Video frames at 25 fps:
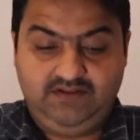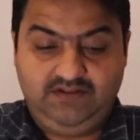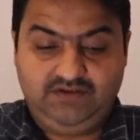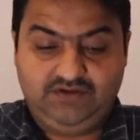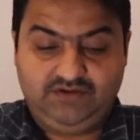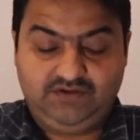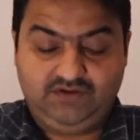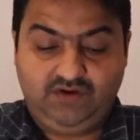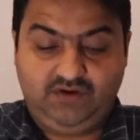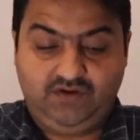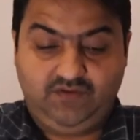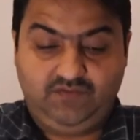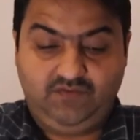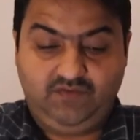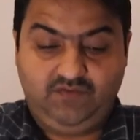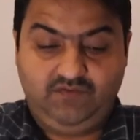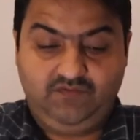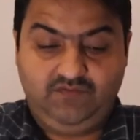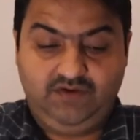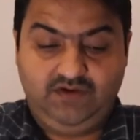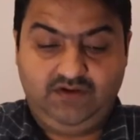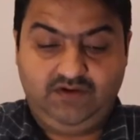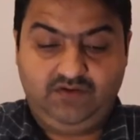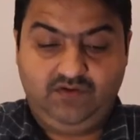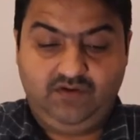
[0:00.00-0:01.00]
in the short form
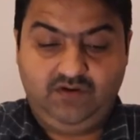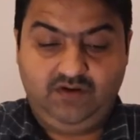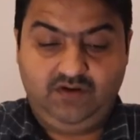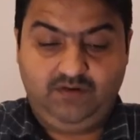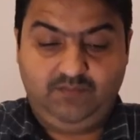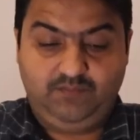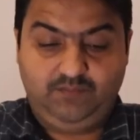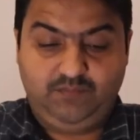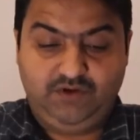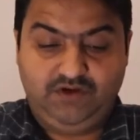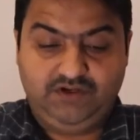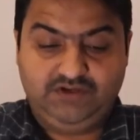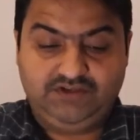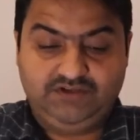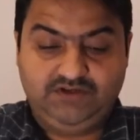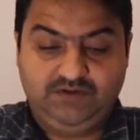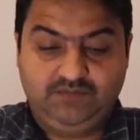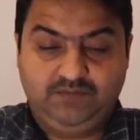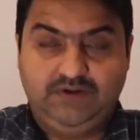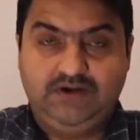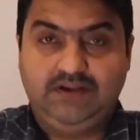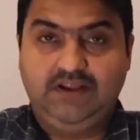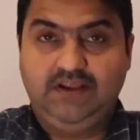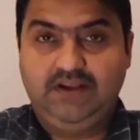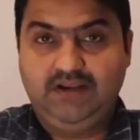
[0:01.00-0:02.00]
we call production
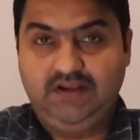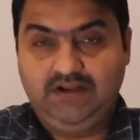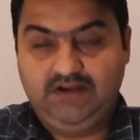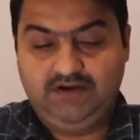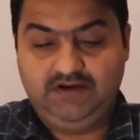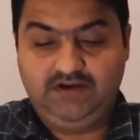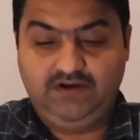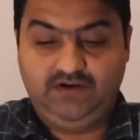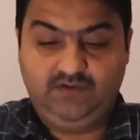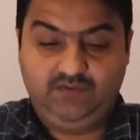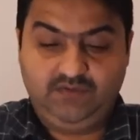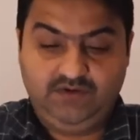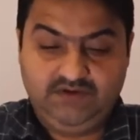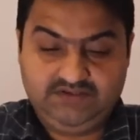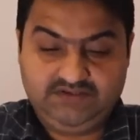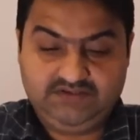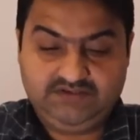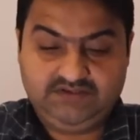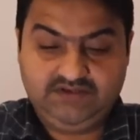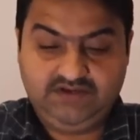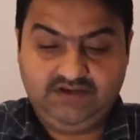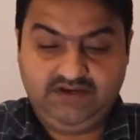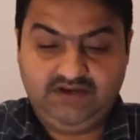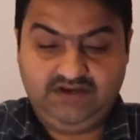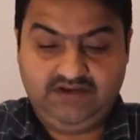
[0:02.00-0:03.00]
material
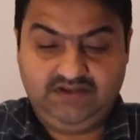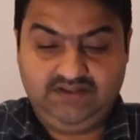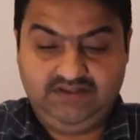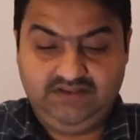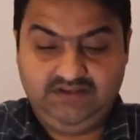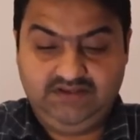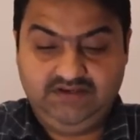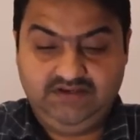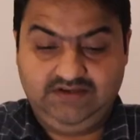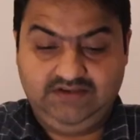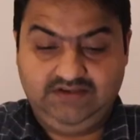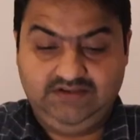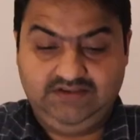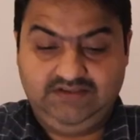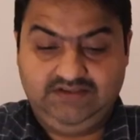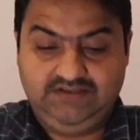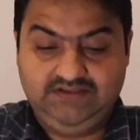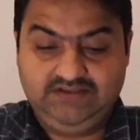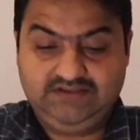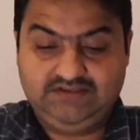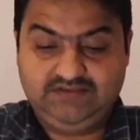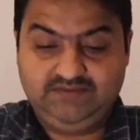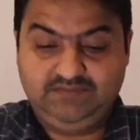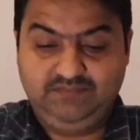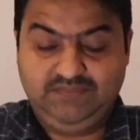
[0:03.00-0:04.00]
request, and
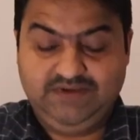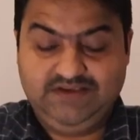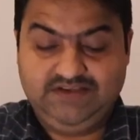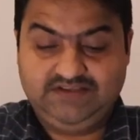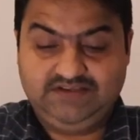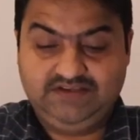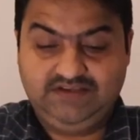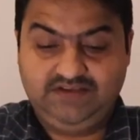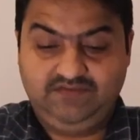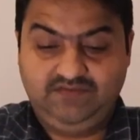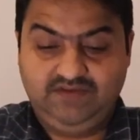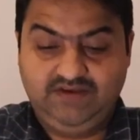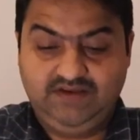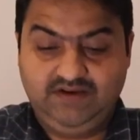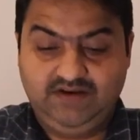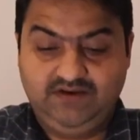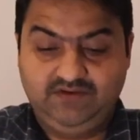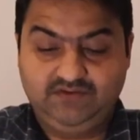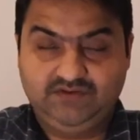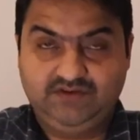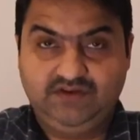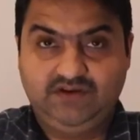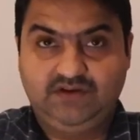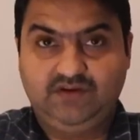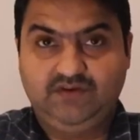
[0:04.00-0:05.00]
this basic
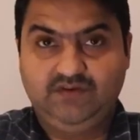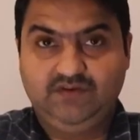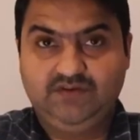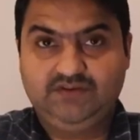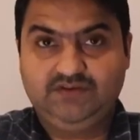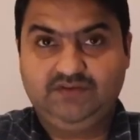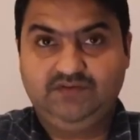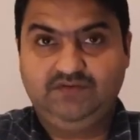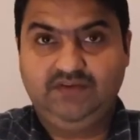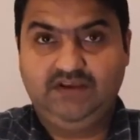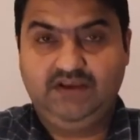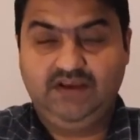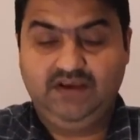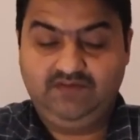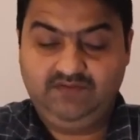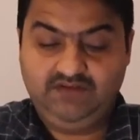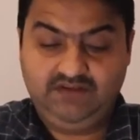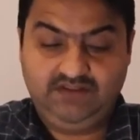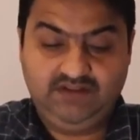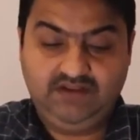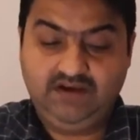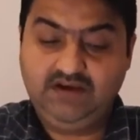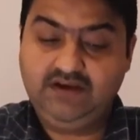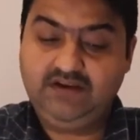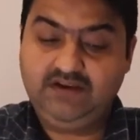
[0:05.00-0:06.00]
warehouse request we have
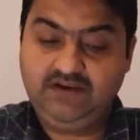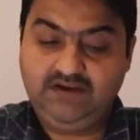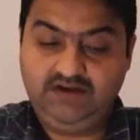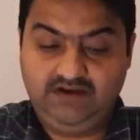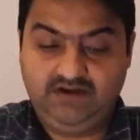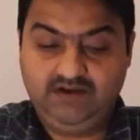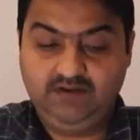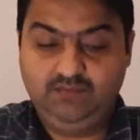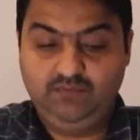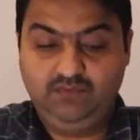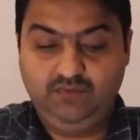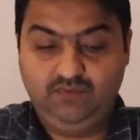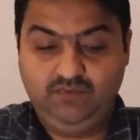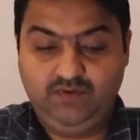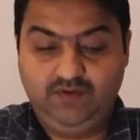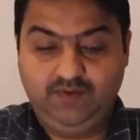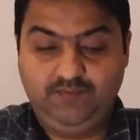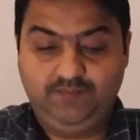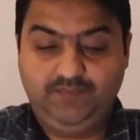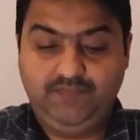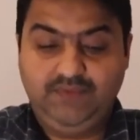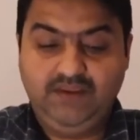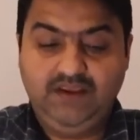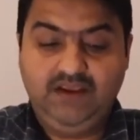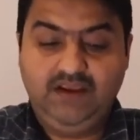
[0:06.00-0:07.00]
in the
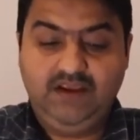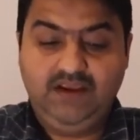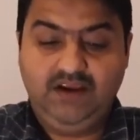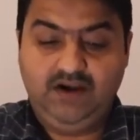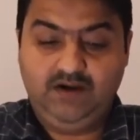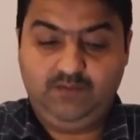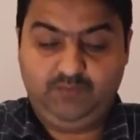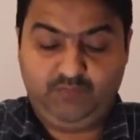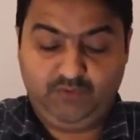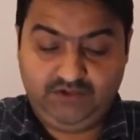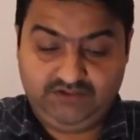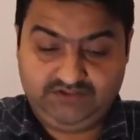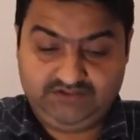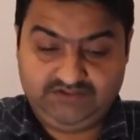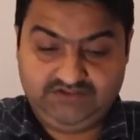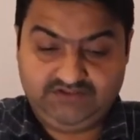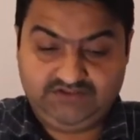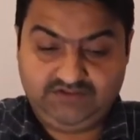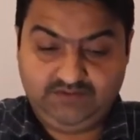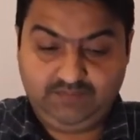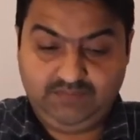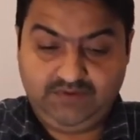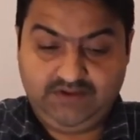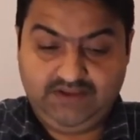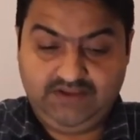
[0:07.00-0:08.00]
EWM. And production
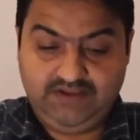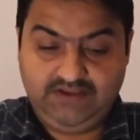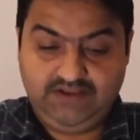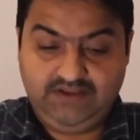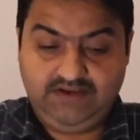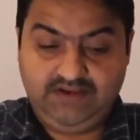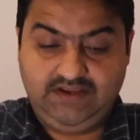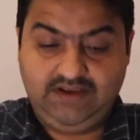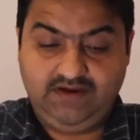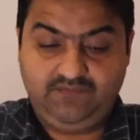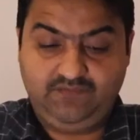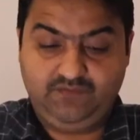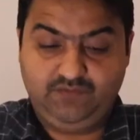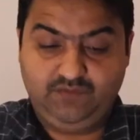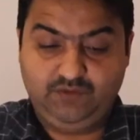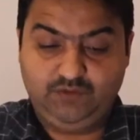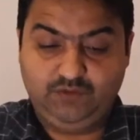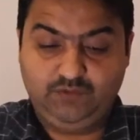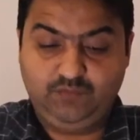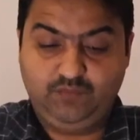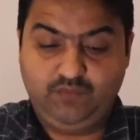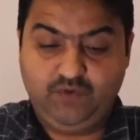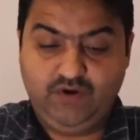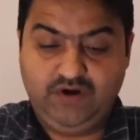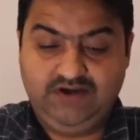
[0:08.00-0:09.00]
supply area,
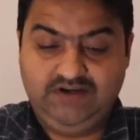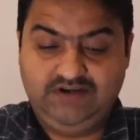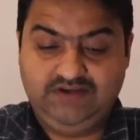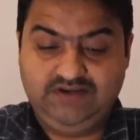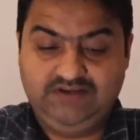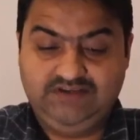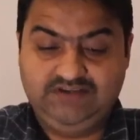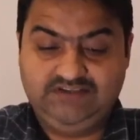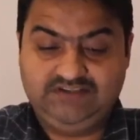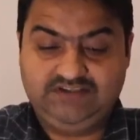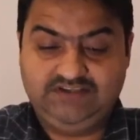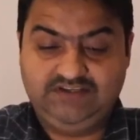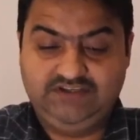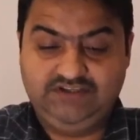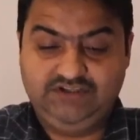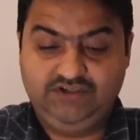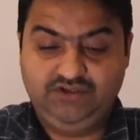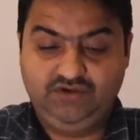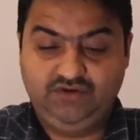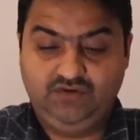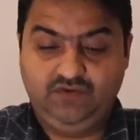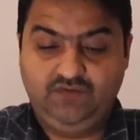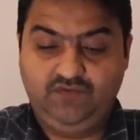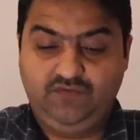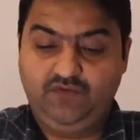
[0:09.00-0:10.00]
fourth point,
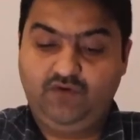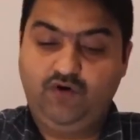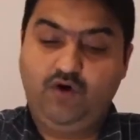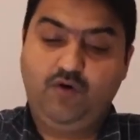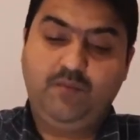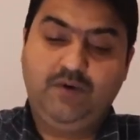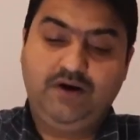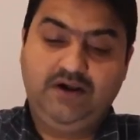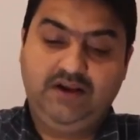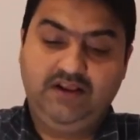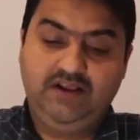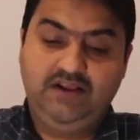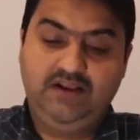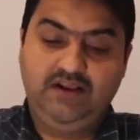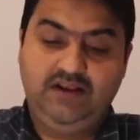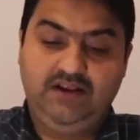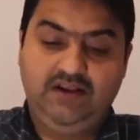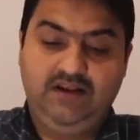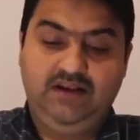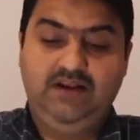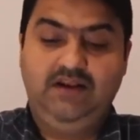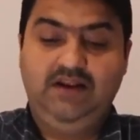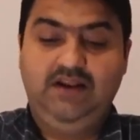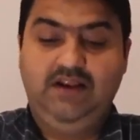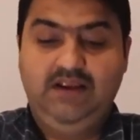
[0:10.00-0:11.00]
staging of raw
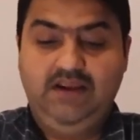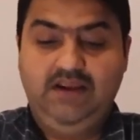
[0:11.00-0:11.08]
material.